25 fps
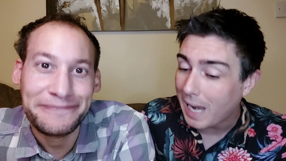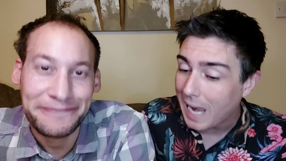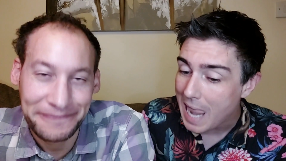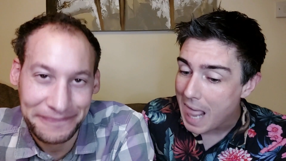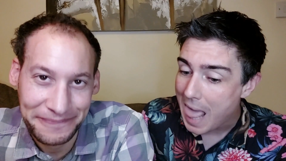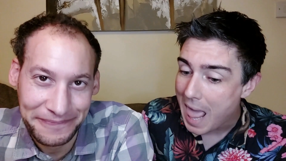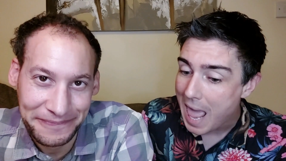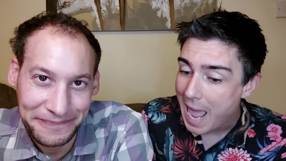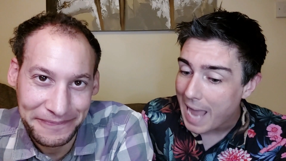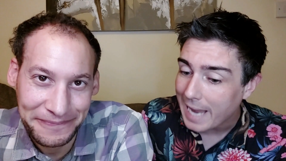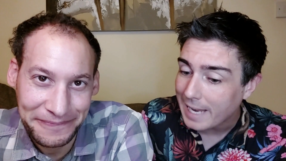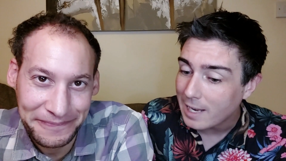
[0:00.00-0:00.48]

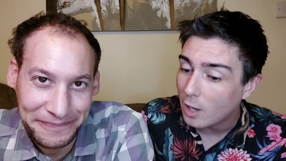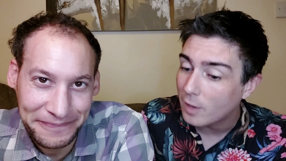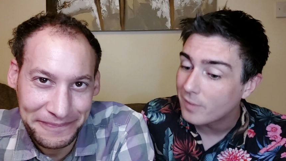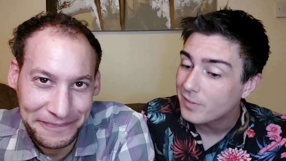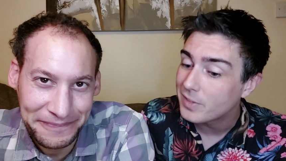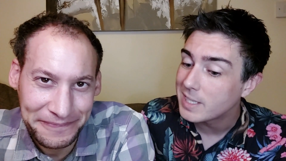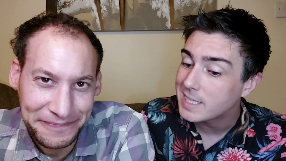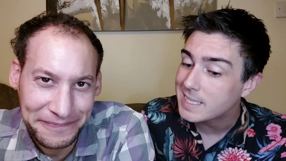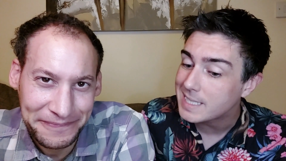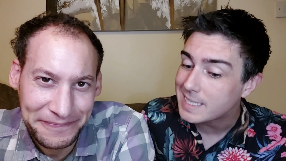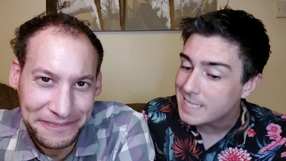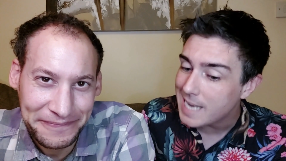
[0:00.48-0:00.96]
Speaker 1: play of
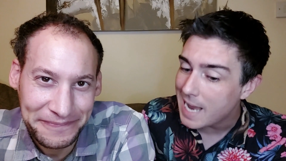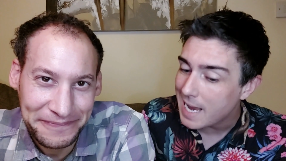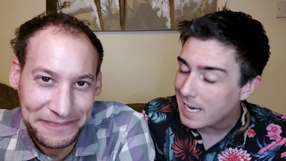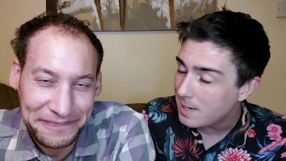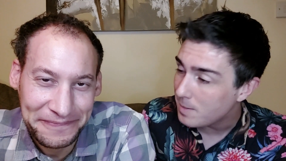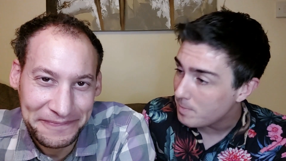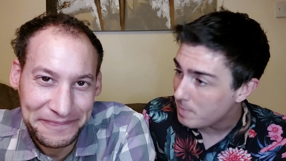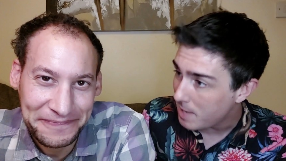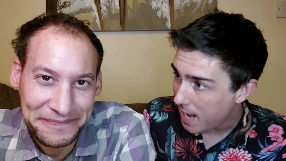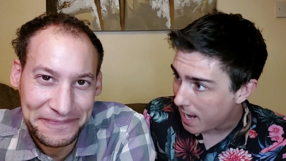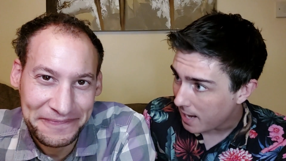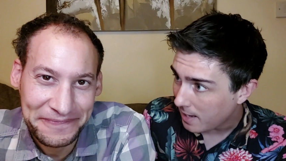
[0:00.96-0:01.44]
the
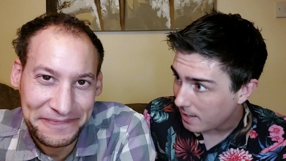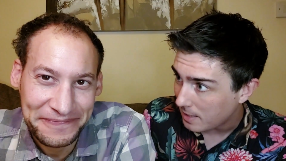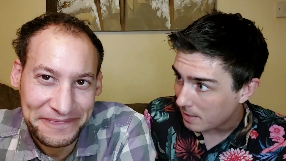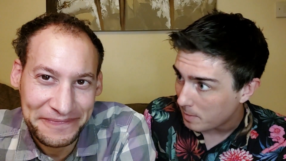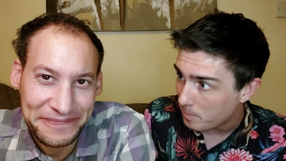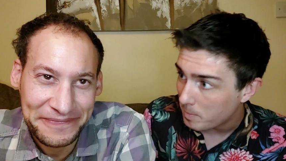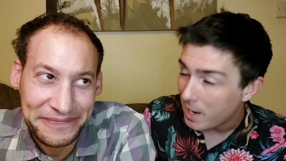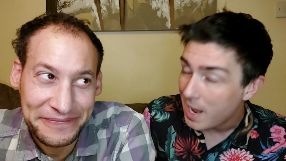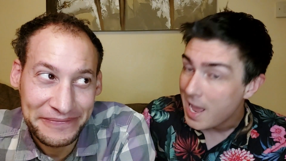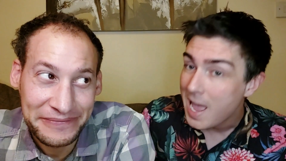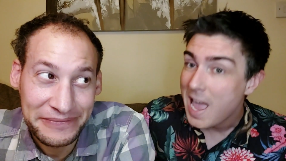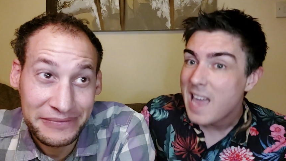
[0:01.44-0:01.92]
same
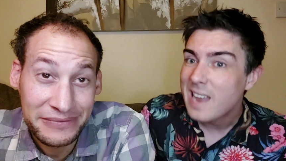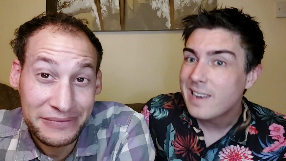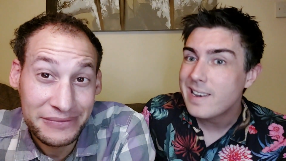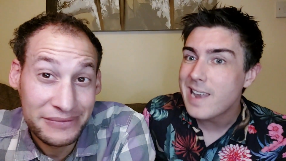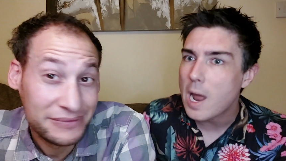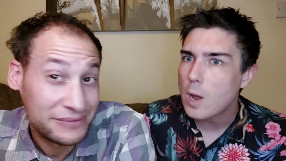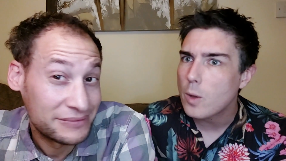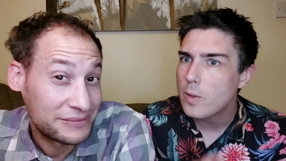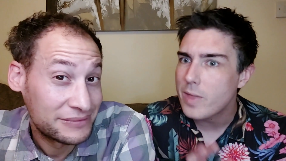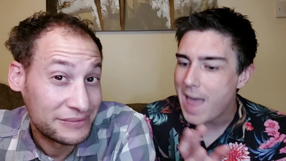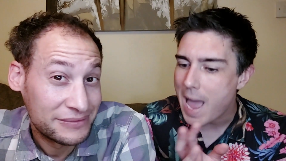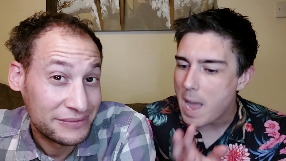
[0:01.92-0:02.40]
name.
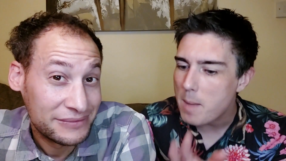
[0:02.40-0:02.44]
Now